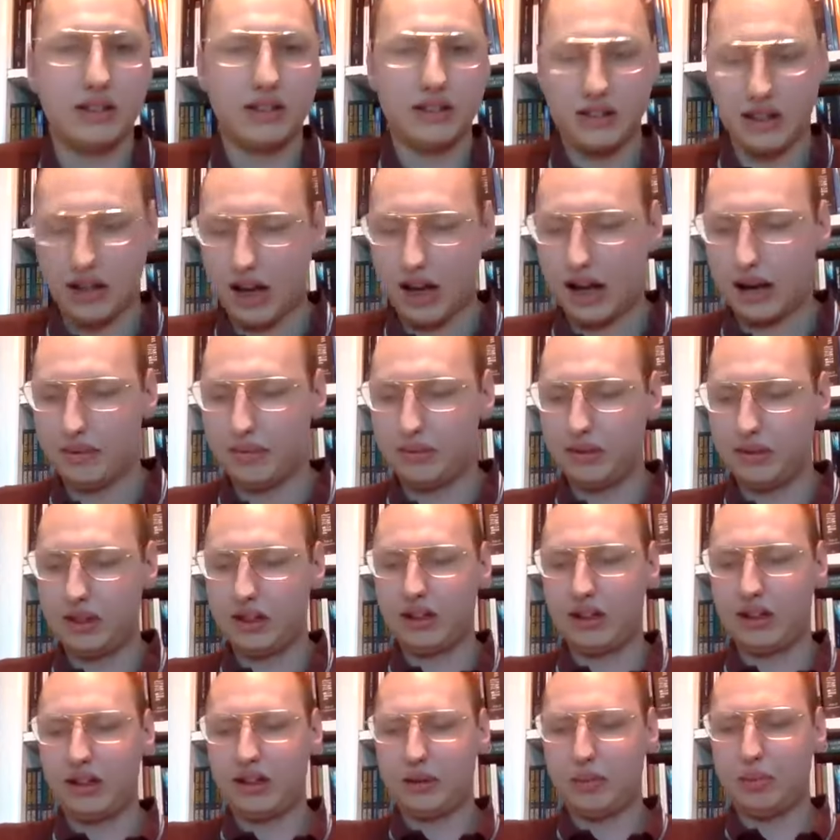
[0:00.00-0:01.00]
time,
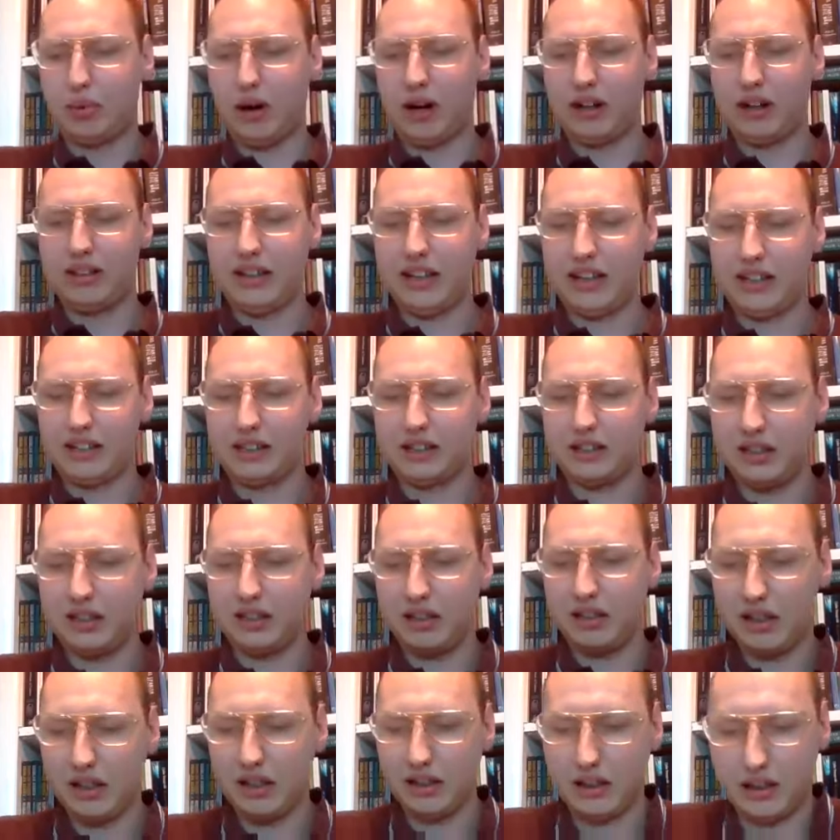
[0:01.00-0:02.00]
the party has
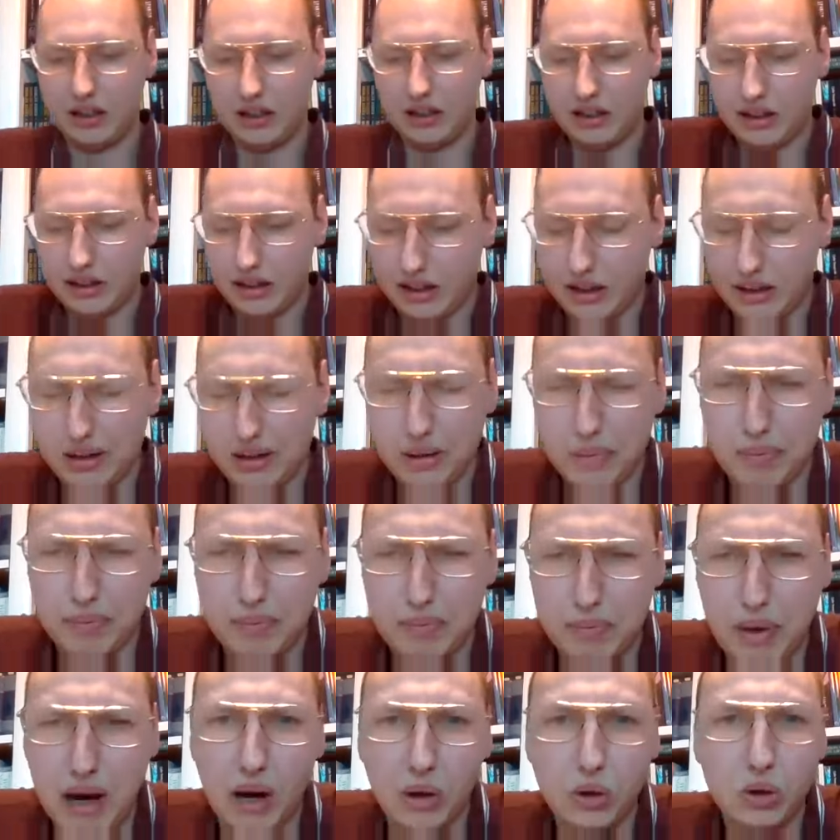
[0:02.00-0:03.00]

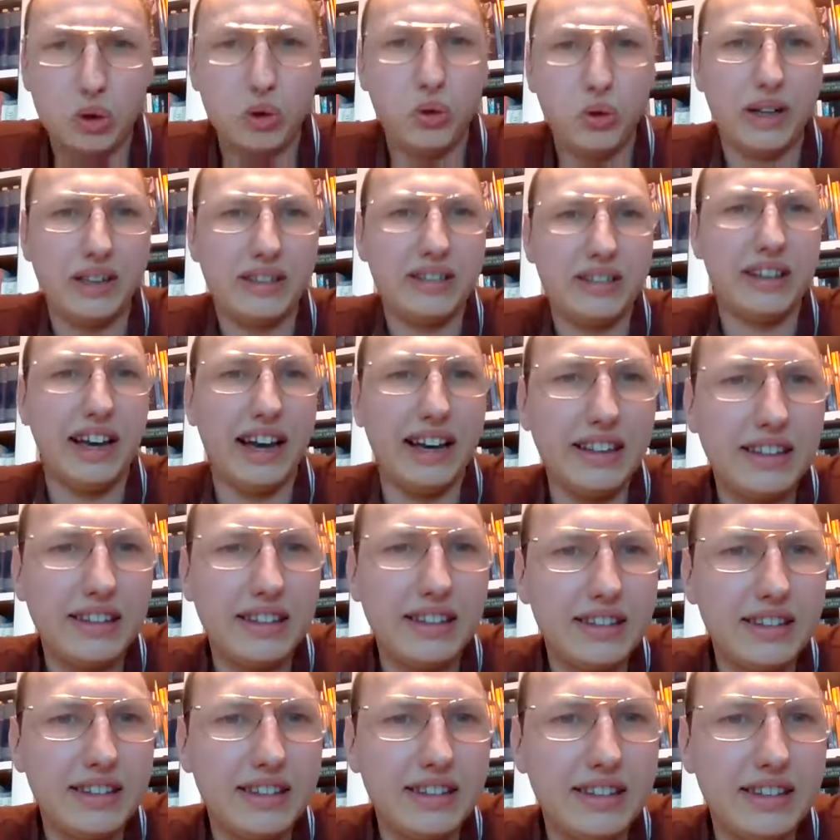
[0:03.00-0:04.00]
about
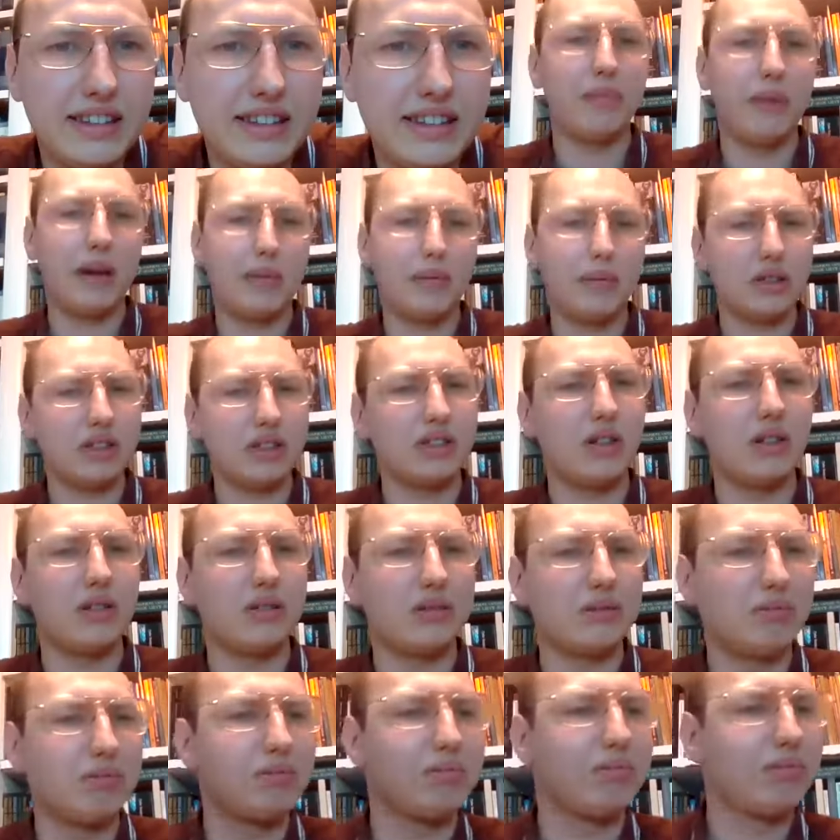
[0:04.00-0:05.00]
28,000 members, so
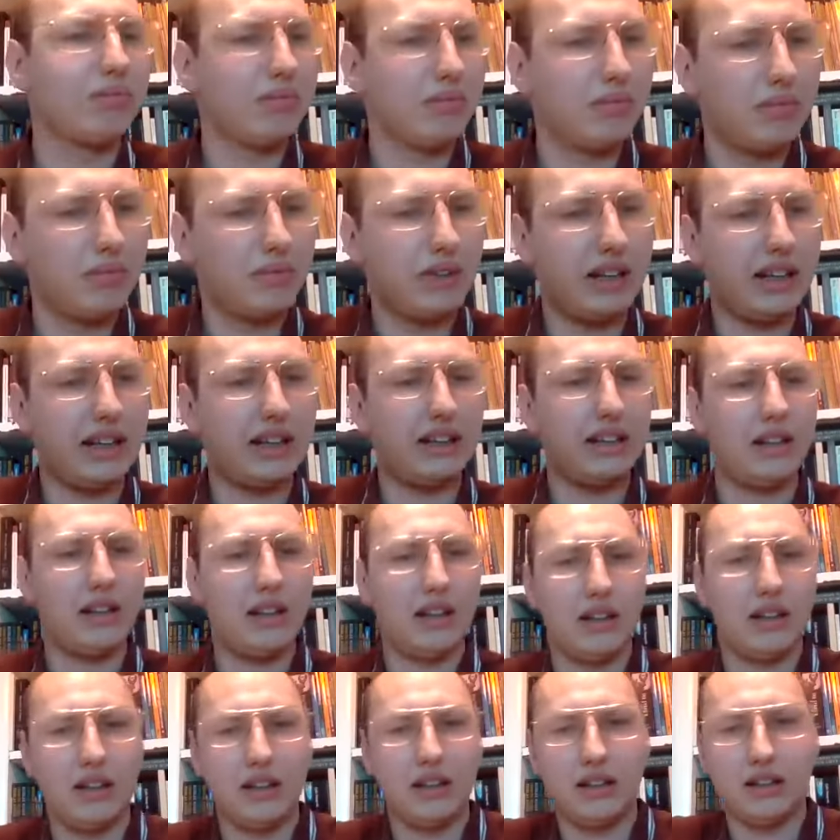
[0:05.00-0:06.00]

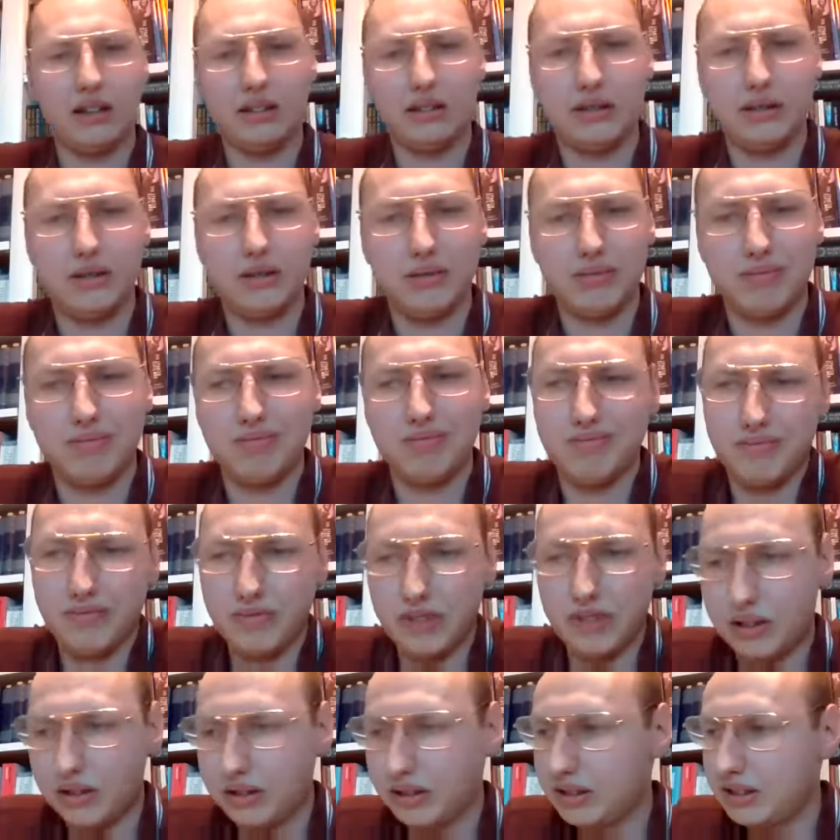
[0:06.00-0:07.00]

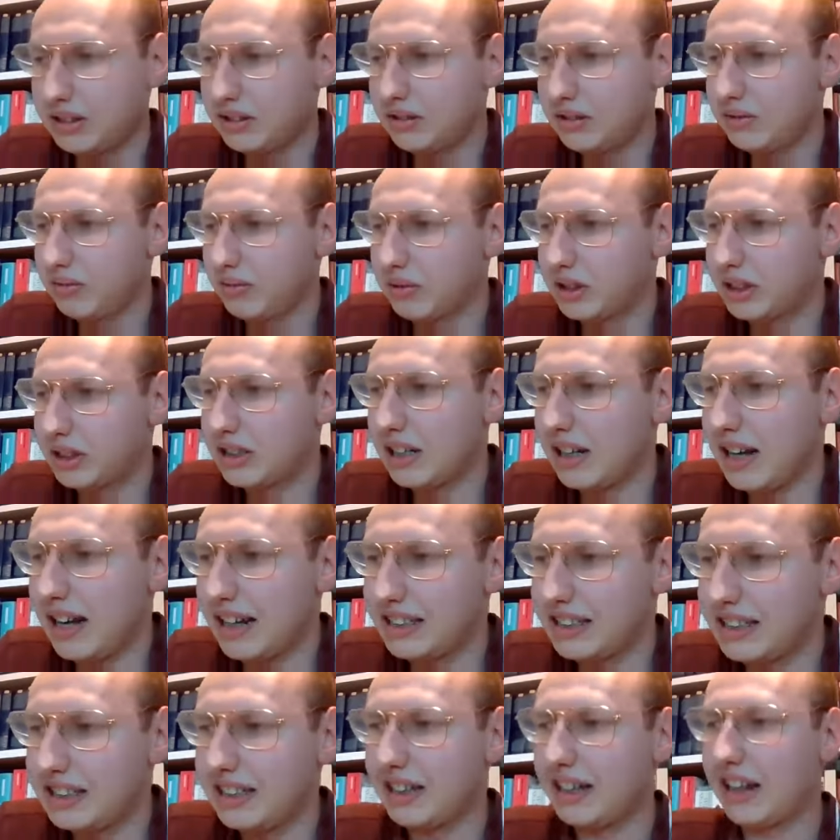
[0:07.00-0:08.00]
well, was
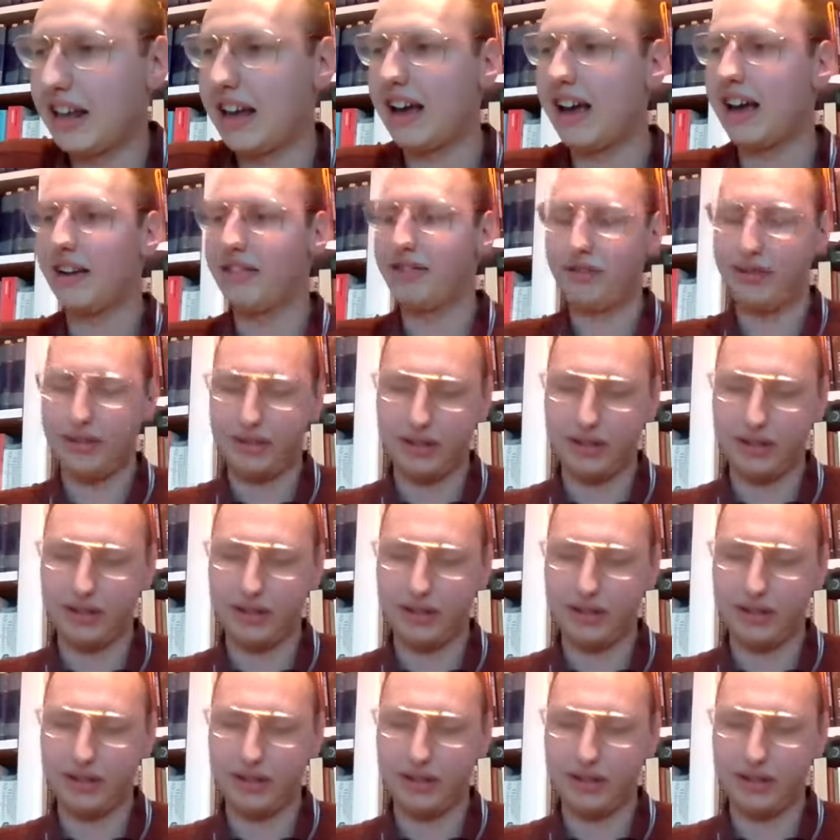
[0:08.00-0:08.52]
slashed in half